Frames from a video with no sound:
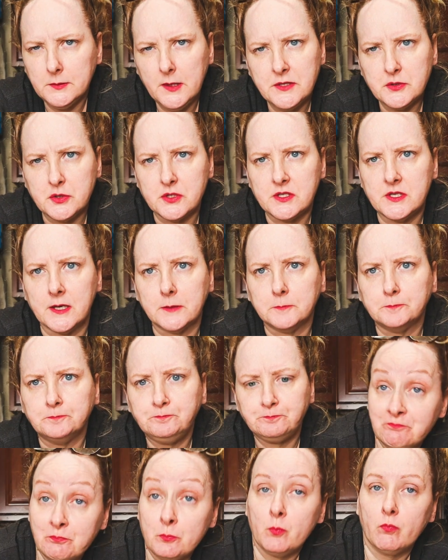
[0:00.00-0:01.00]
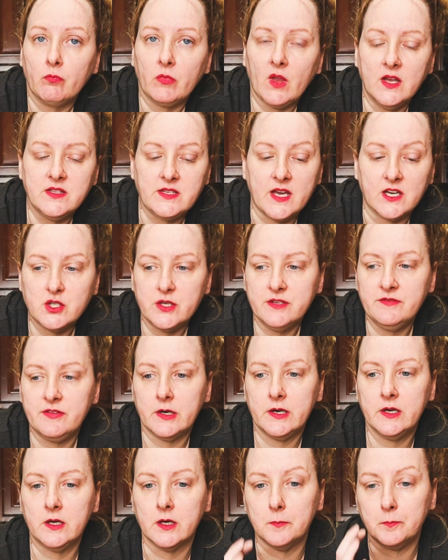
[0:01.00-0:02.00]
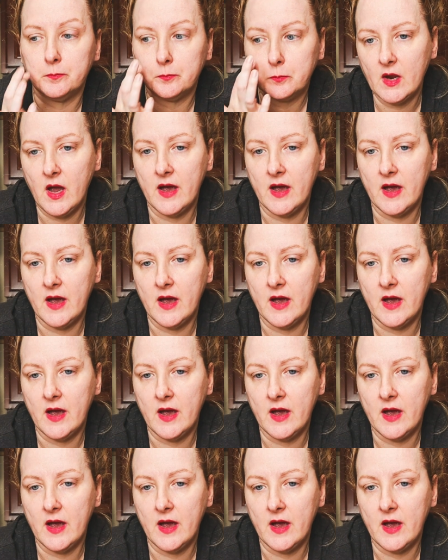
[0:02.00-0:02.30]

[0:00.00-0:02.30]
Interesting. It's actually very good.